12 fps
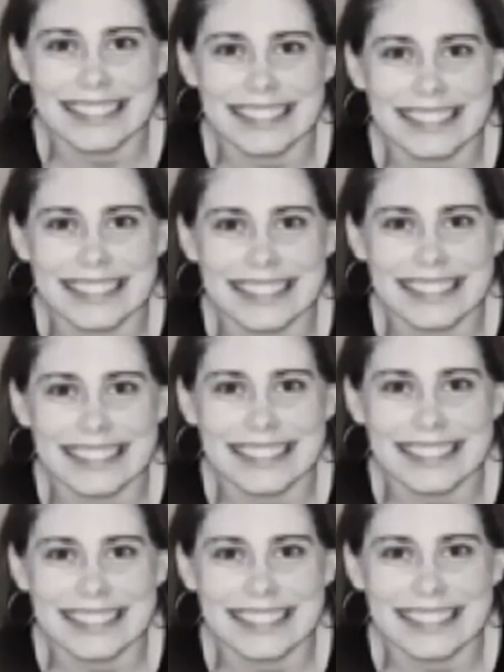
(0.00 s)

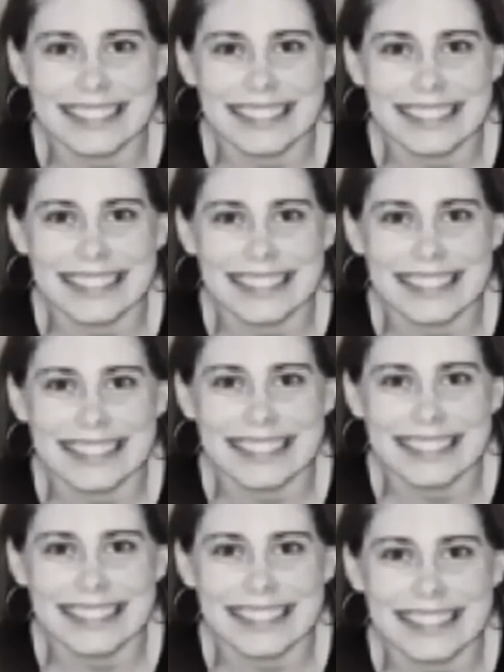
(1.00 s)

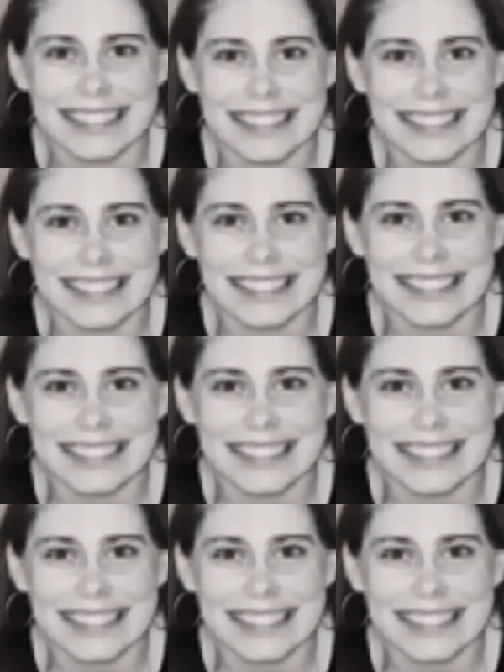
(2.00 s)
(silent)